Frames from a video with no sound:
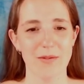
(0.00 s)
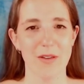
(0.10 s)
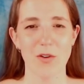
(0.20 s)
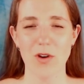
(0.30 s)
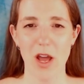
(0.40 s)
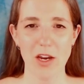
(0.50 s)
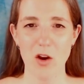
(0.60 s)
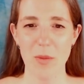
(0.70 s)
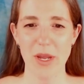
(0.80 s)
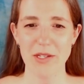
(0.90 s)
If you're not near
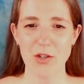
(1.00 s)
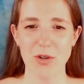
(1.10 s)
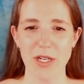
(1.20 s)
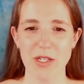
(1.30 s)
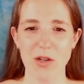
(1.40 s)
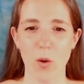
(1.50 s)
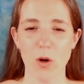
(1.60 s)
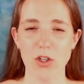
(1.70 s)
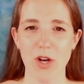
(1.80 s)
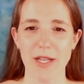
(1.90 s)
a main street or
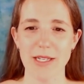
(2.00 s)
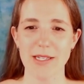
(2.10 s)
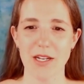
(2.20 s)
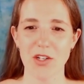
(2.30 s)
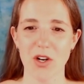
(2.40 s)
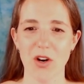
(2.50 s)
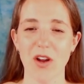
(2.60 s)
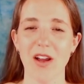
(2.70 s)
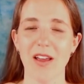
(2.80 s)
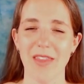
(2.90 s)
transit center,
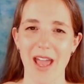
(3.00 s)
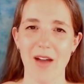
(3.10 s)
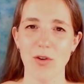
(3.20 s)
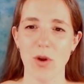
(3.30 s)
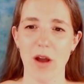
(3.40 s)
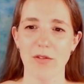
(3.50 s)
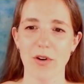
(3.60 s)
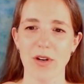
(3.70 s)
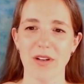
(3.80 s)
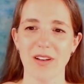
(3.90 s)
they have you covered.